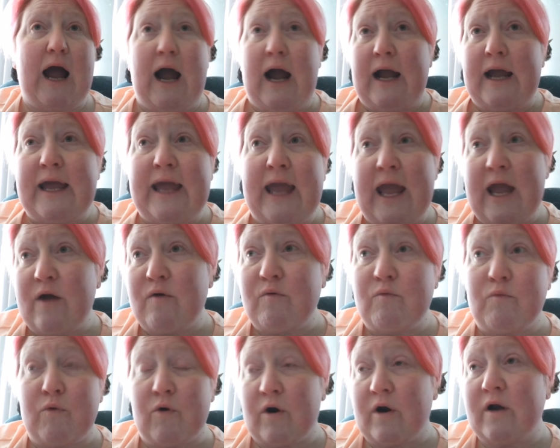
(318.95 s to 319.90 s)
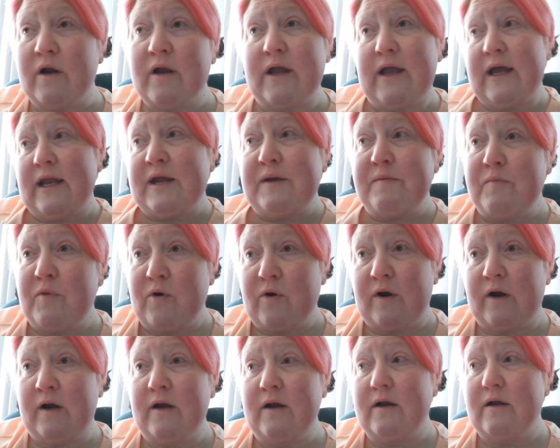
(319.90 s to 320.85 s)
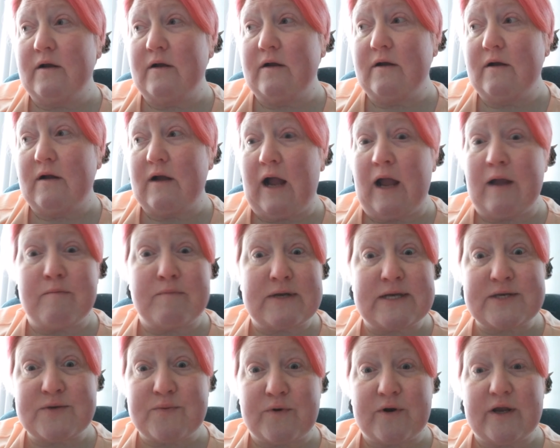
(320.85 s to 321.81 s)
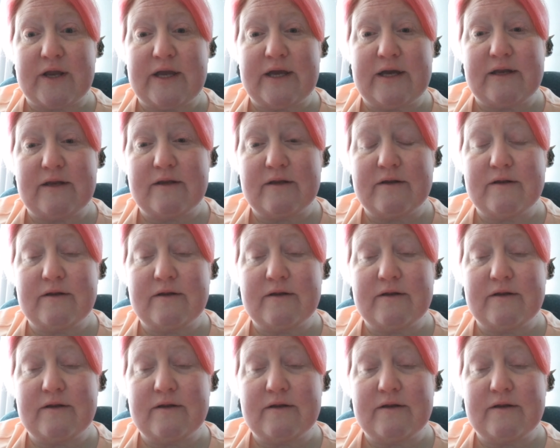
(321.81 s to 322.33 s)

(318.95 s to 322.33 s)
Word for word: I can't work anymore. I miss working.